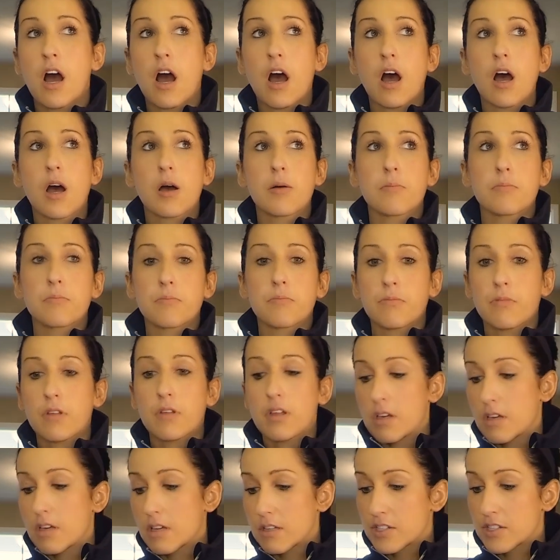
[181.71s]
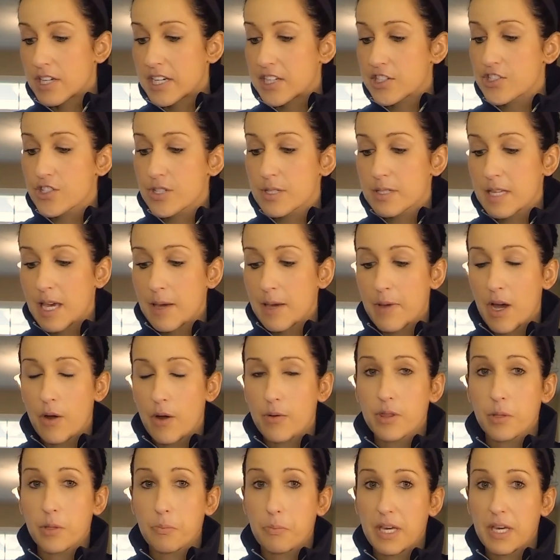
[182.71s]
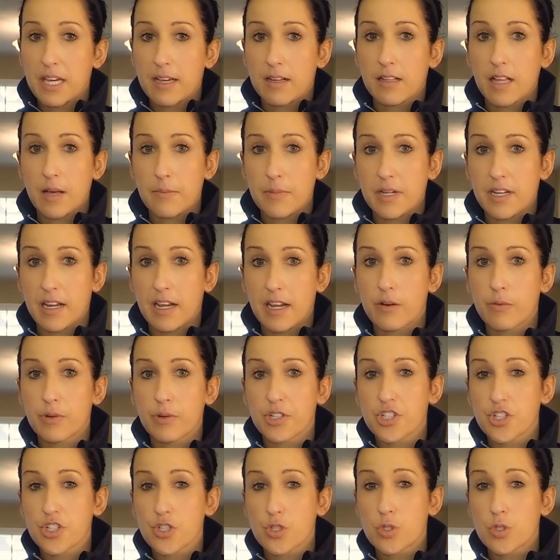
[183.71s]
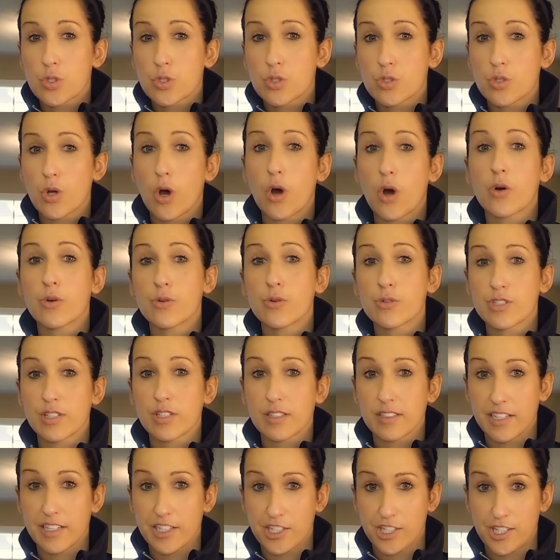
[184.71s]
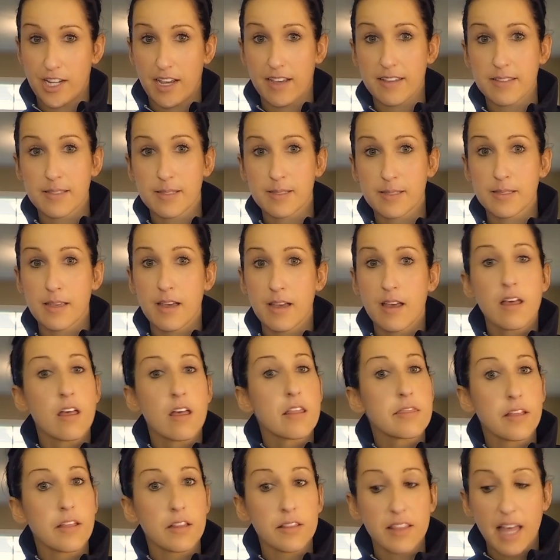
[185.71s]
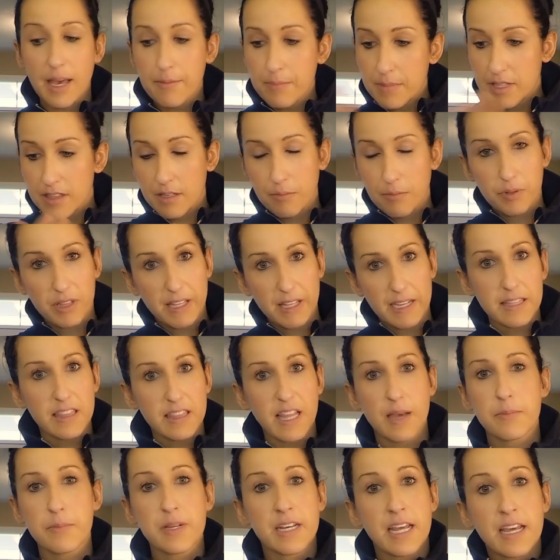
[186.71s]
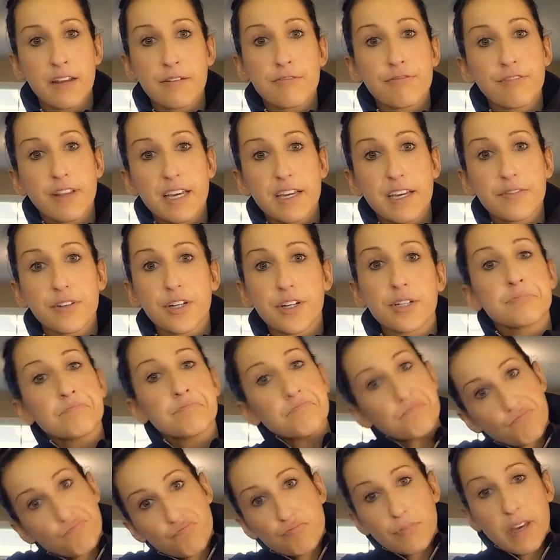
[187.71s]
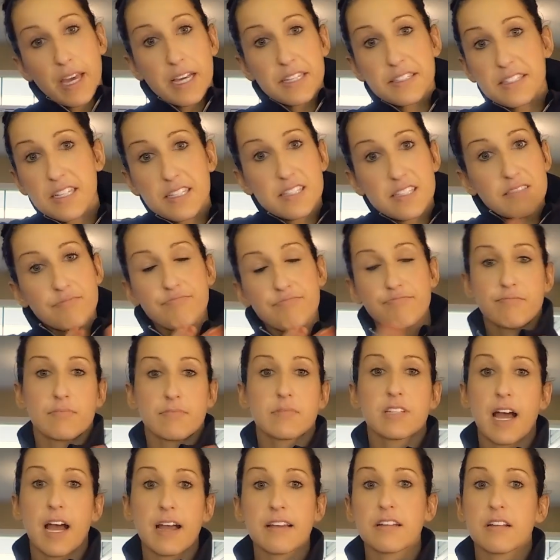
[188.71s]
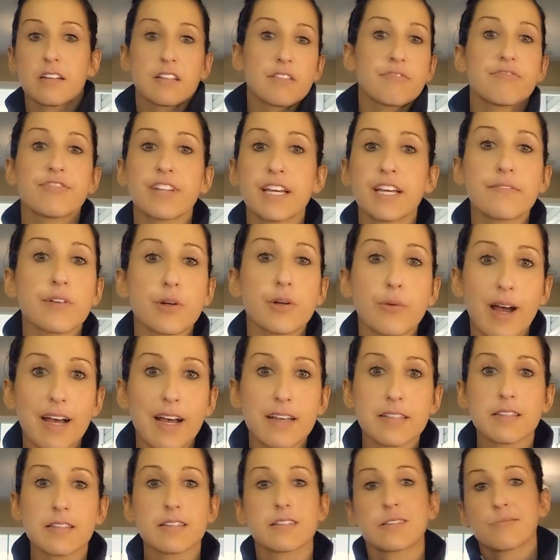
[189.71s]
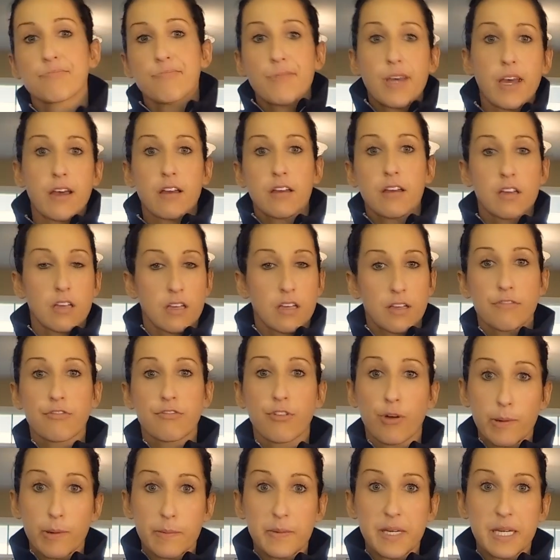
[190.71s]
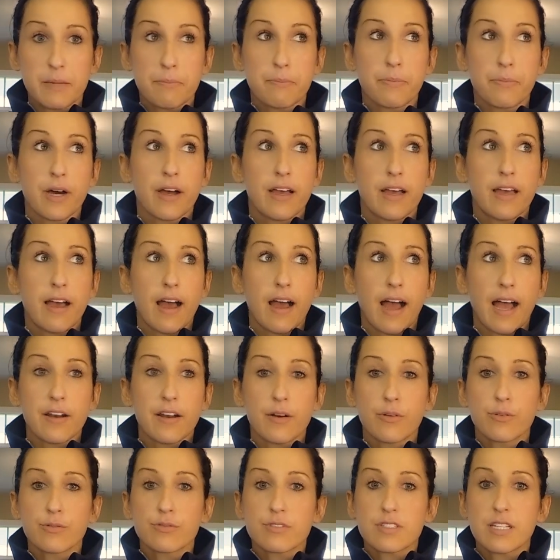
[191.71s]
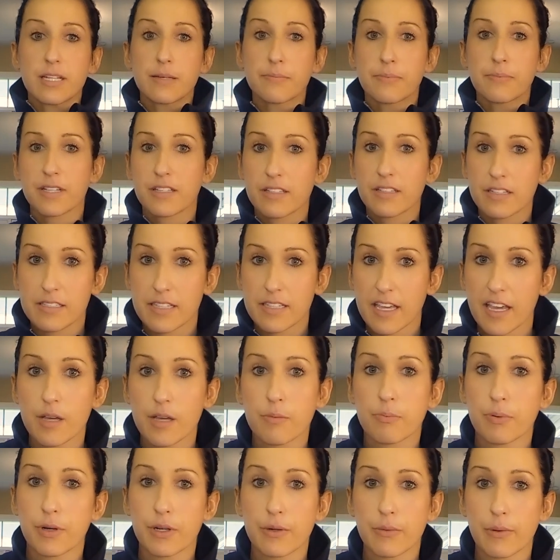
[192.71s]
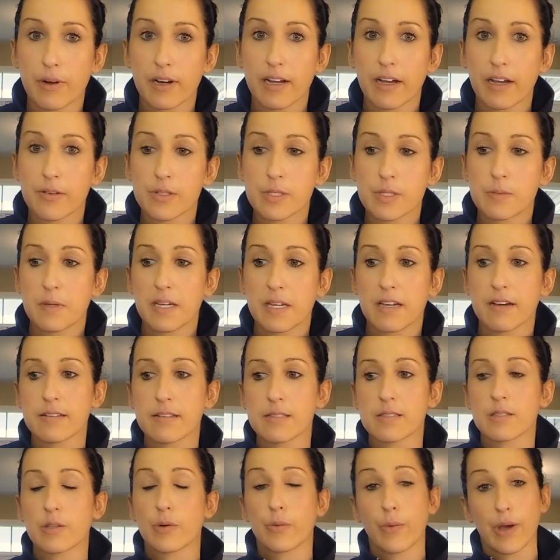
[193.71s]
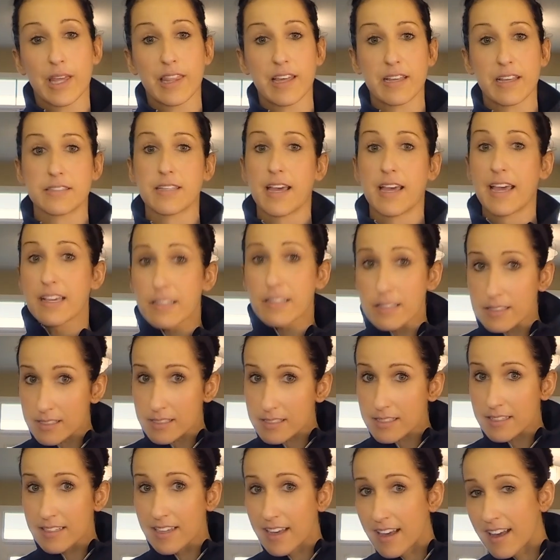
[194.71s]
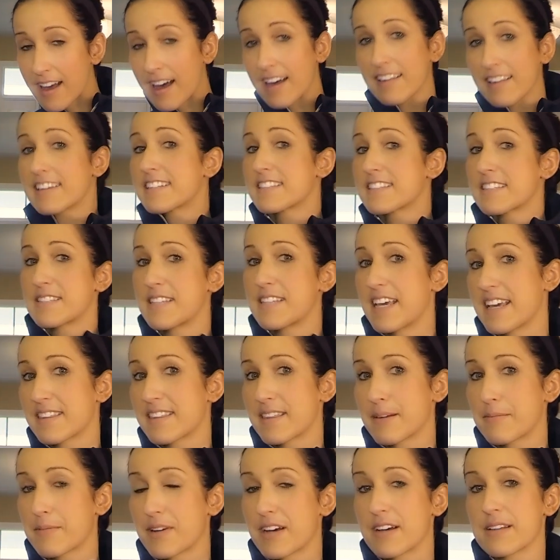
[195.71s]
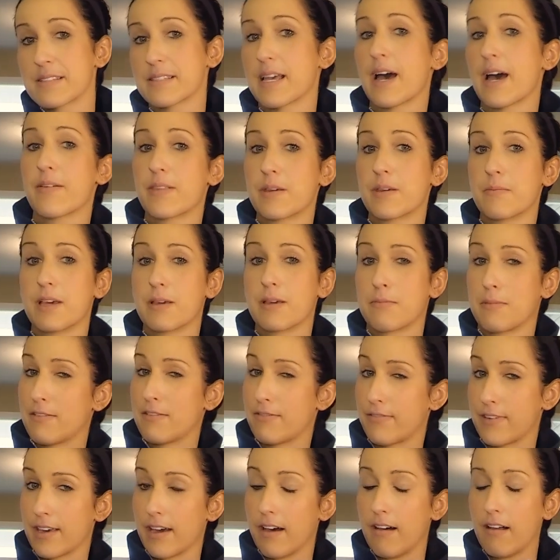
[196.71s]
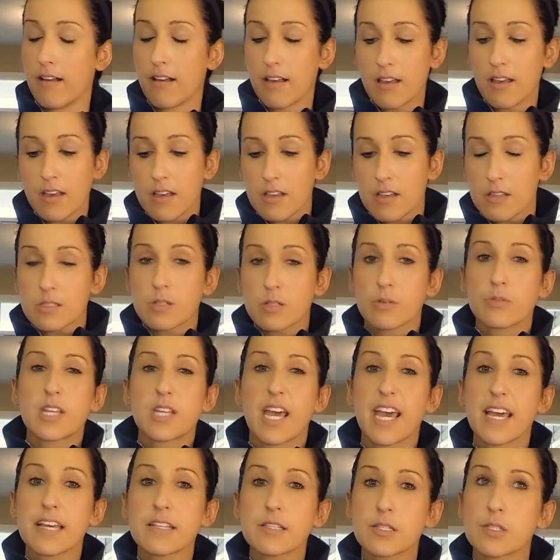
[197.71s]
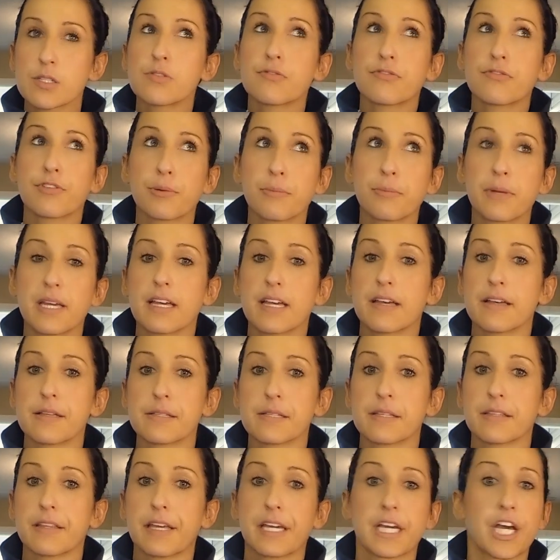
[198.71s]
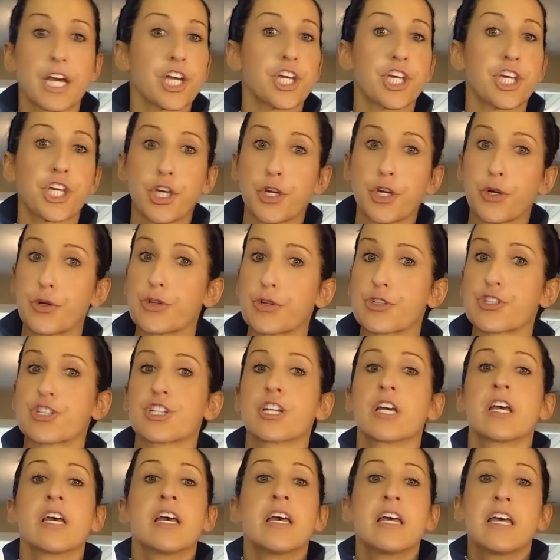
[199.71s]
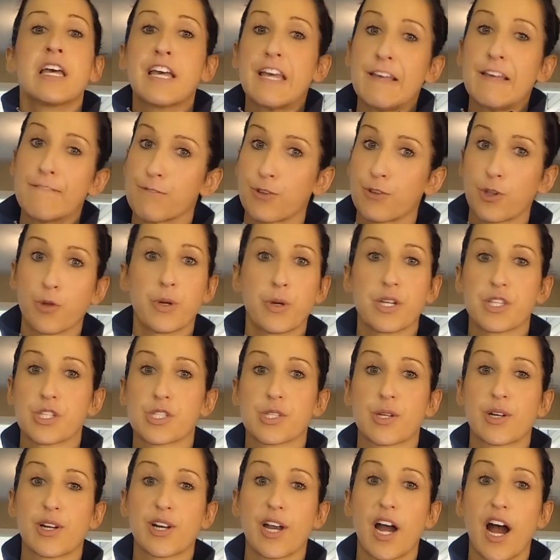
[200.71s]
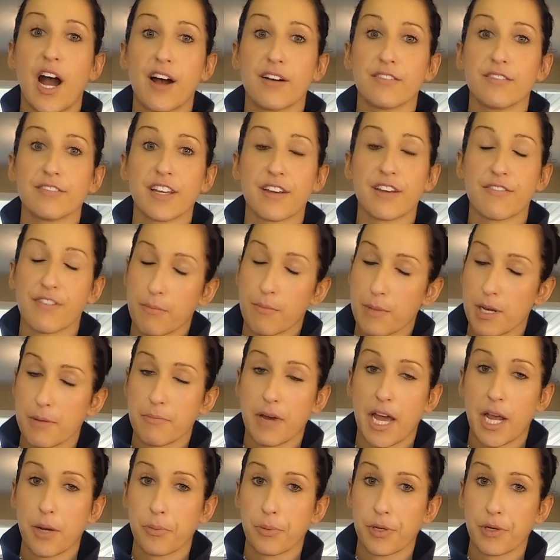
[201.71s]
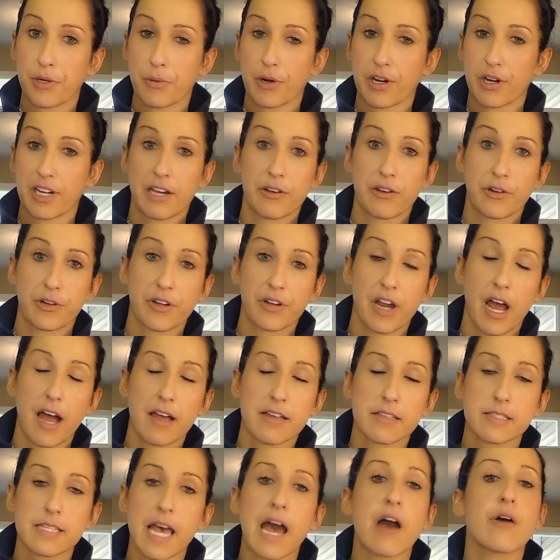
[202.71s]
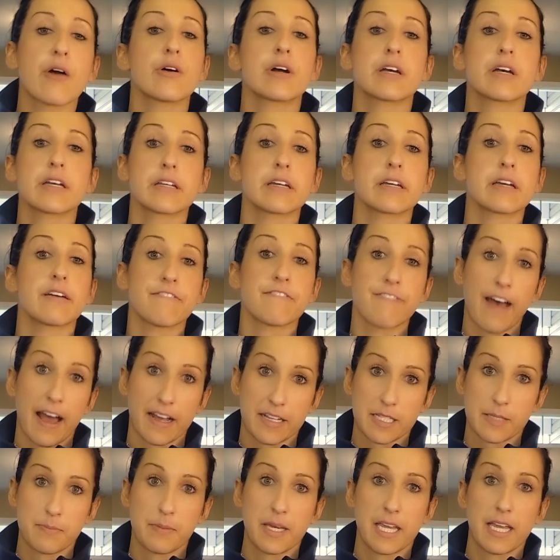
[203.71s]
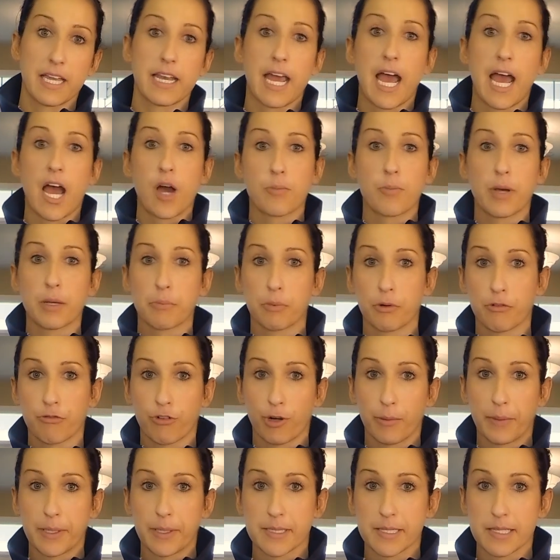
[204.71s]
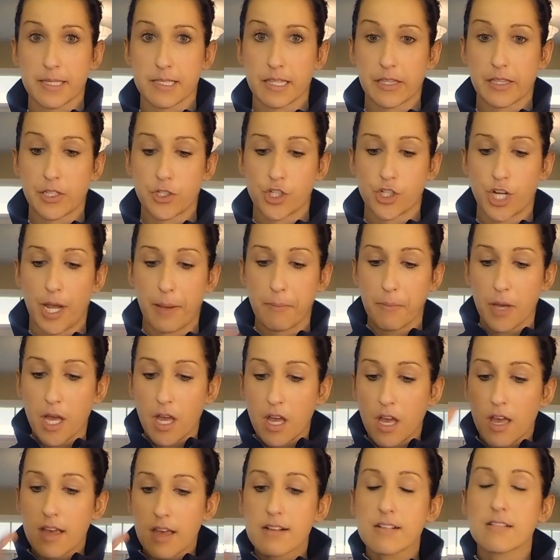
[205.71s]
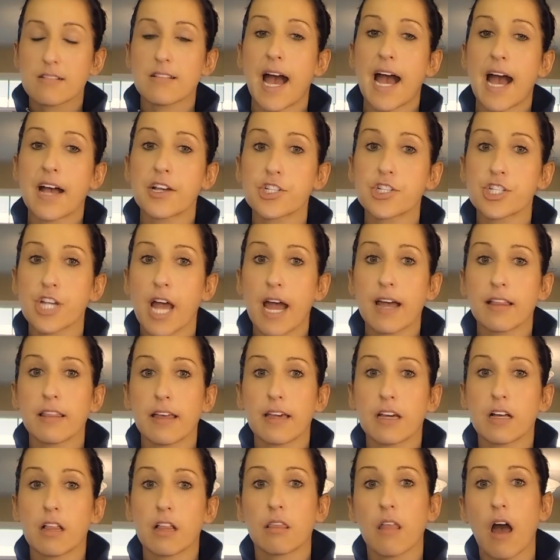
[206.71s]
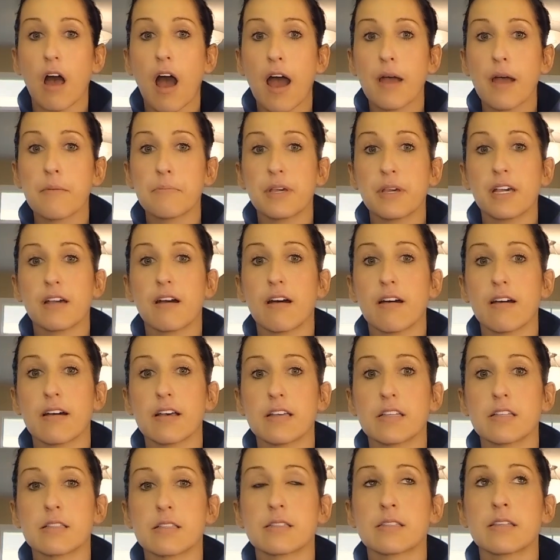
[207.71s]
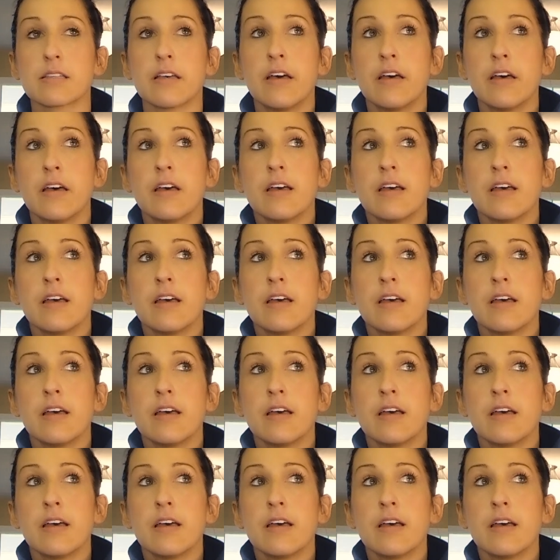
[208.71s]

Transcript: Um, he just came out with a pink lemonade, which is so delicious. The, lem the plain lemonade flavor, it doesn't I flavor wise it's meh for me, but I don't typically take pre workouts because of the way they taste. I like to take them because how they make me feel. So taste for me isn't like a huge influencer of if I'm going to buy a pre workout or not. It's how it affects me and how my performance is in the gym. Clash I like a lot because